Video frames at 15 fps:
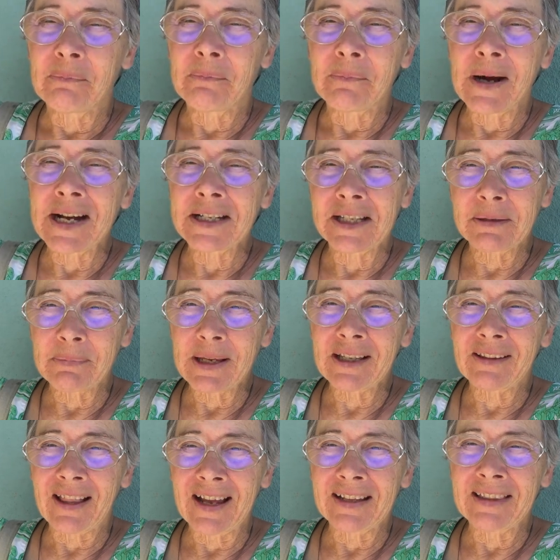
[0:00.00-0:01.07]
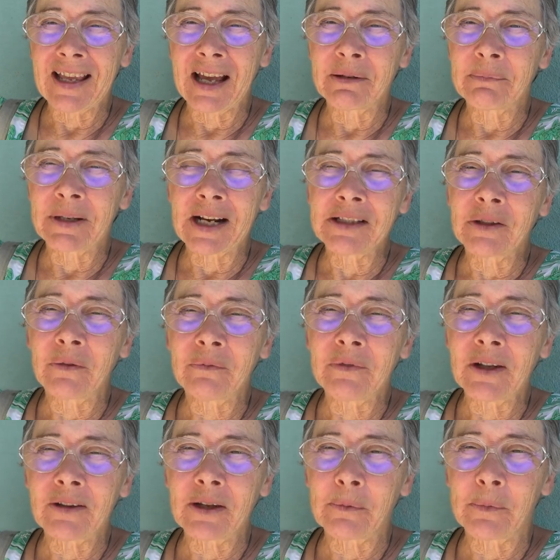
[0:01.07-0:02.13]
might speak like that, but I don't
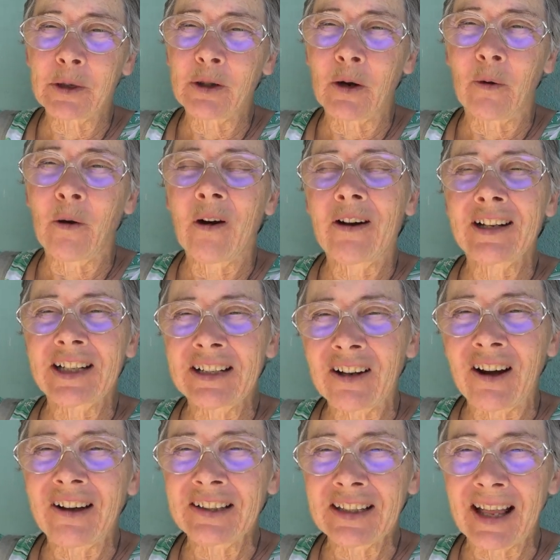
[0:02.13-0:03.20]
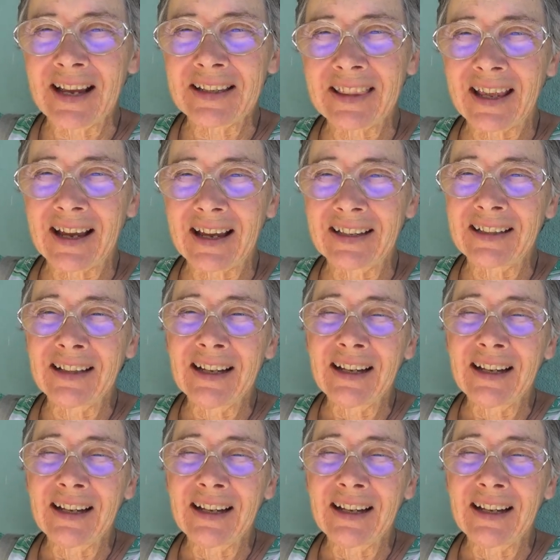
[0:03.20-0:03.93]
feel it would go on and on like that.